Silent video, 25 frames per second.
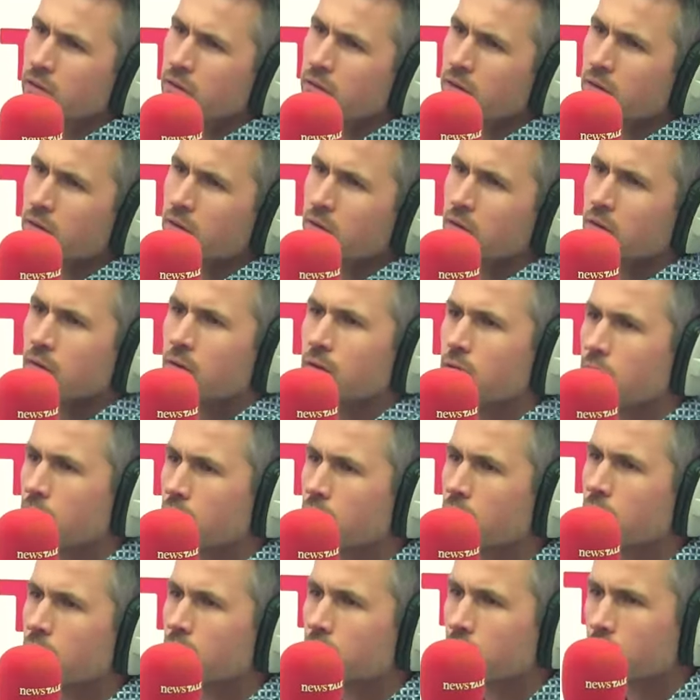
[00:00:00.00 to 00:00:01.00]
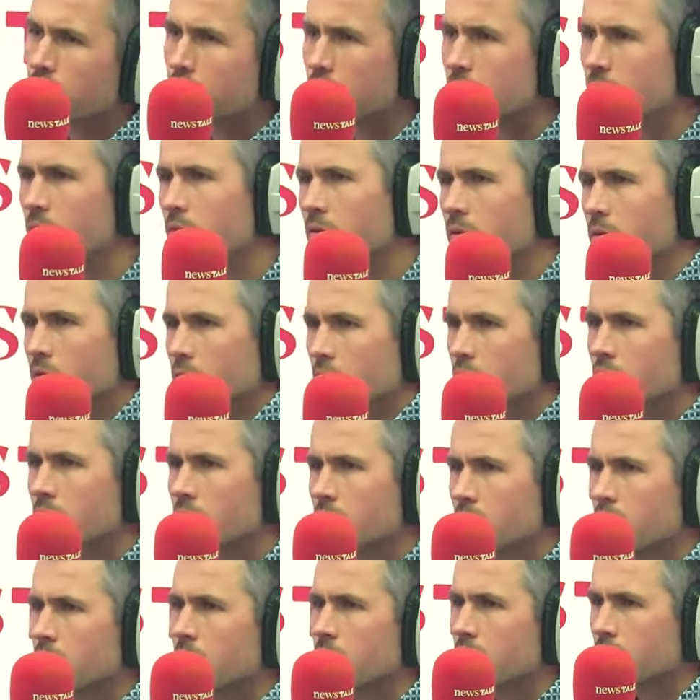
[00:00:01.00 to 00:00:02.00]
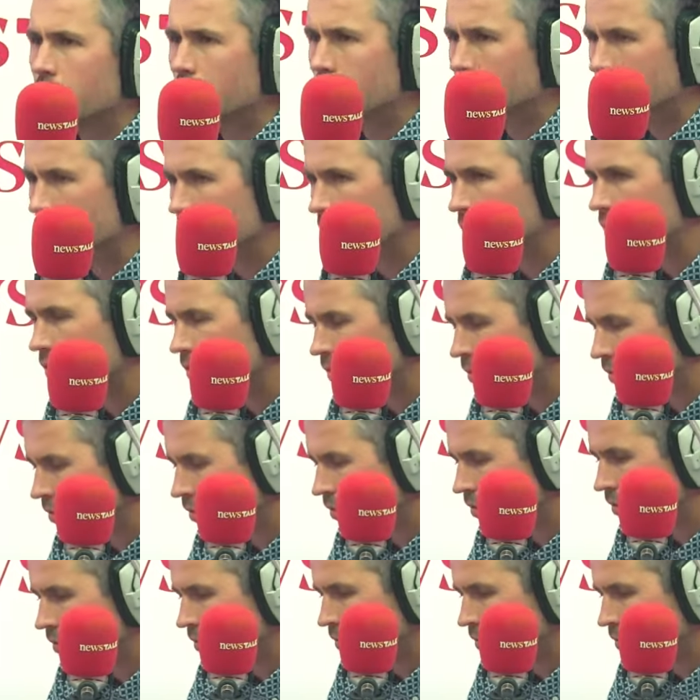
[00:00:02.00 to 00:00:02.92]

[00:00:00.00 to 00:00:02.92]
It's both. It's both. There's I see a few